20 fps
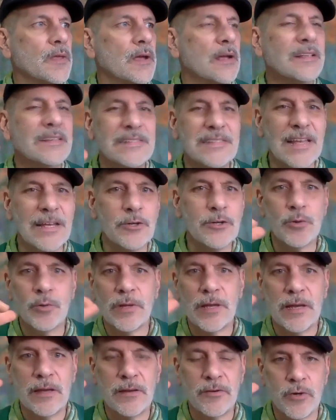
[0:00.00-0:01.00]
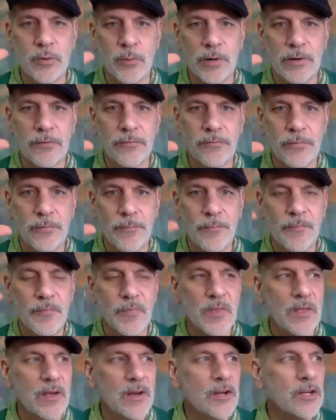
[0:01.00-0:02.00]
Instinctually intuitive.
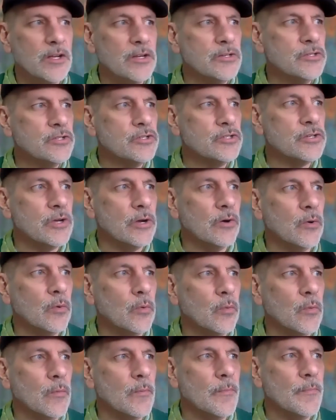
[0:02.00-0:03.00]
So,